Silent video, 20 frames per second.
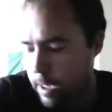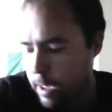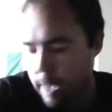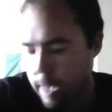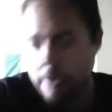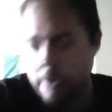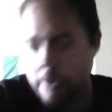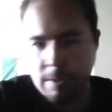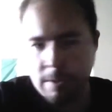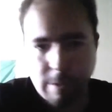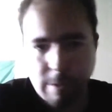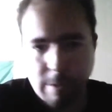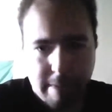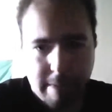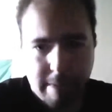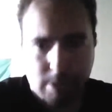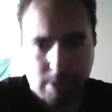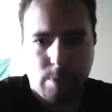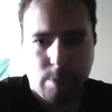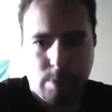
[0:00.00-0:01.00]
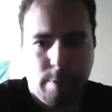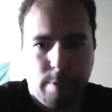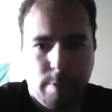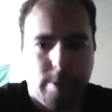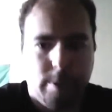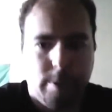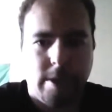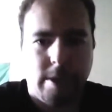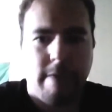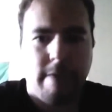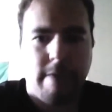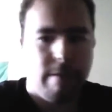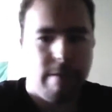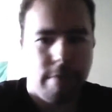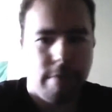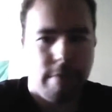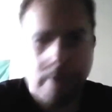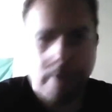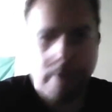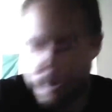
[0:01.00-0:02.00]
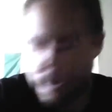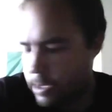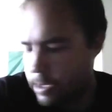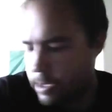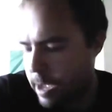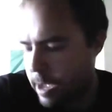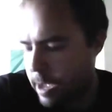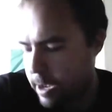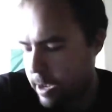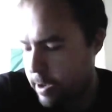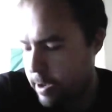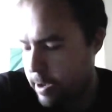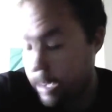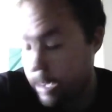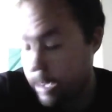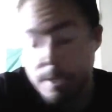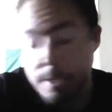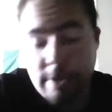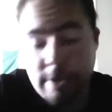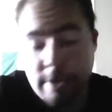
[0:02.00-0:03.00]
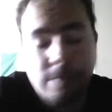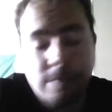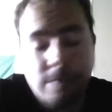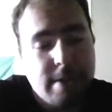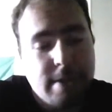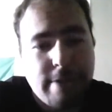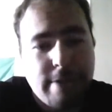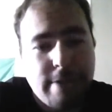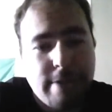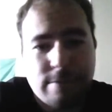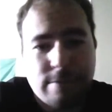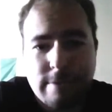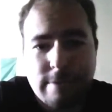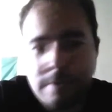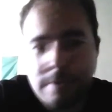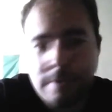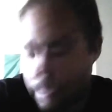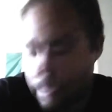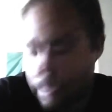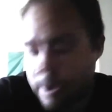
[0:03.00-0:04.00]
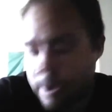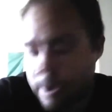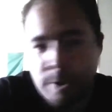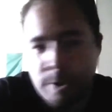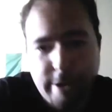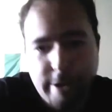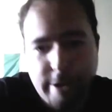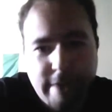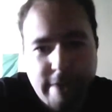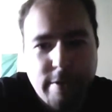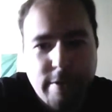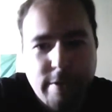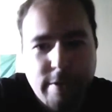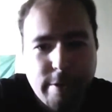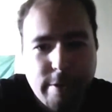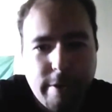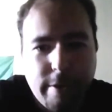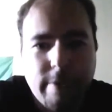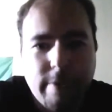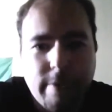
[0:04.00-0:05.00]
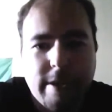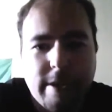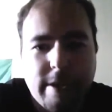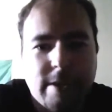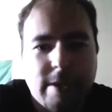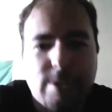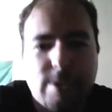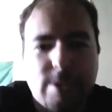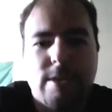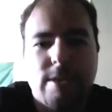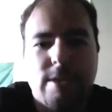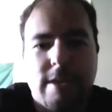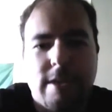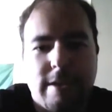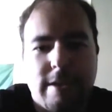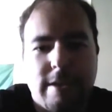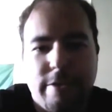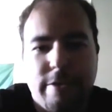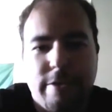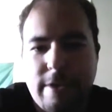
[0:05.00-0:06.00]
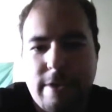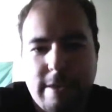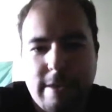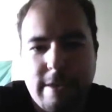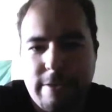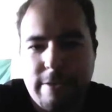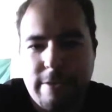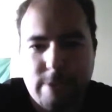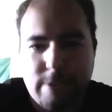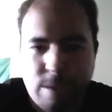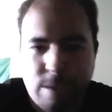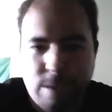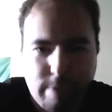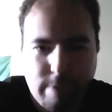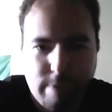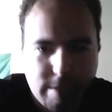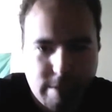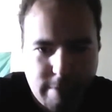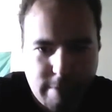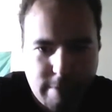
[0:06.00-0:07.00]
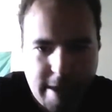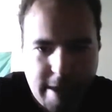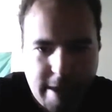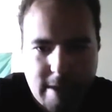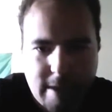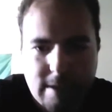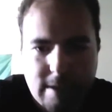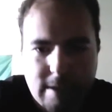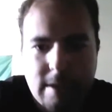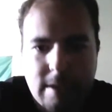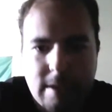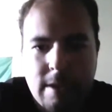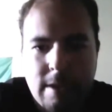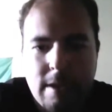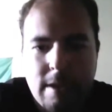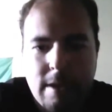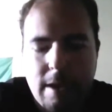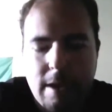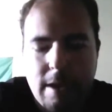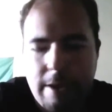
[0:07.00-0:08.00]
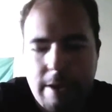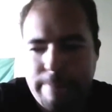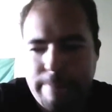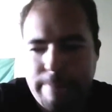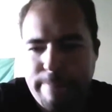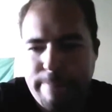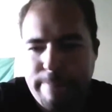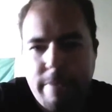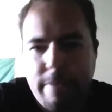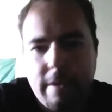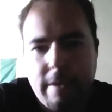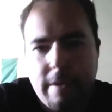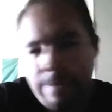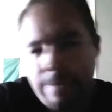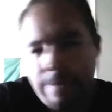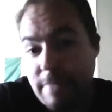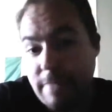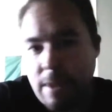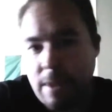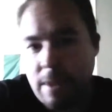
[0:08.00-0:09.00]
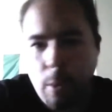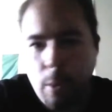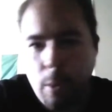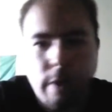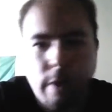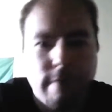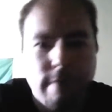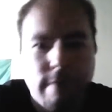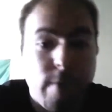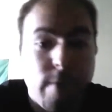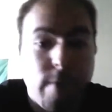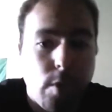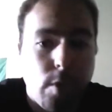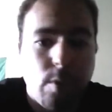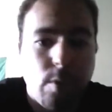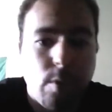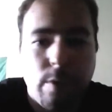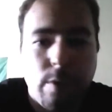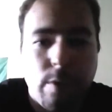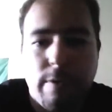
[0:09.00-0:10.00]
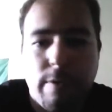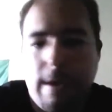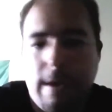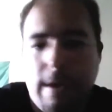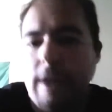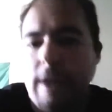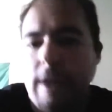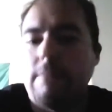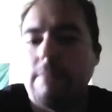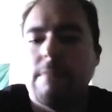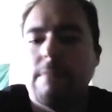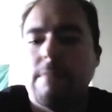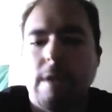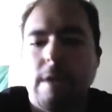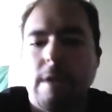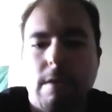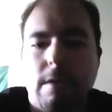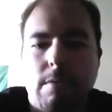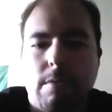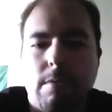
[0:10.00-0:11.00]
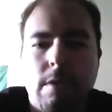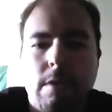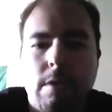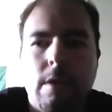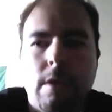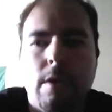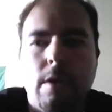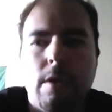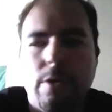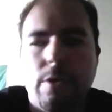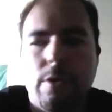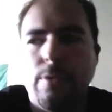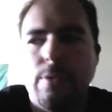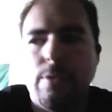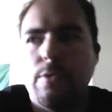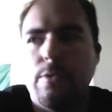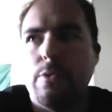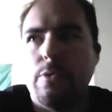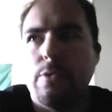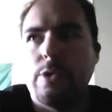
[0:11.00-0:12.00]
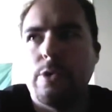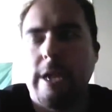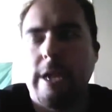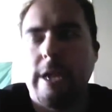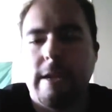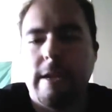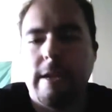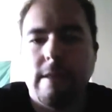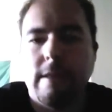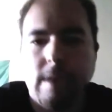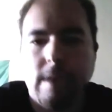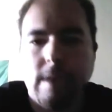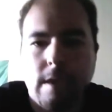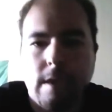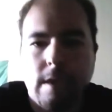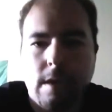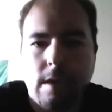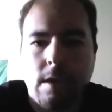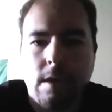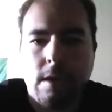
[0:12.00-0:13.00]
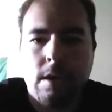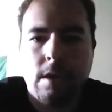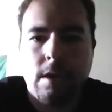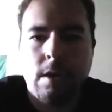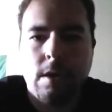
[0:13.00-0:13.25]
and some of the message boards that we frequent, and as it turns out, the majority of you agree with us, agree that there is no place for that. There were a few who thought who cited the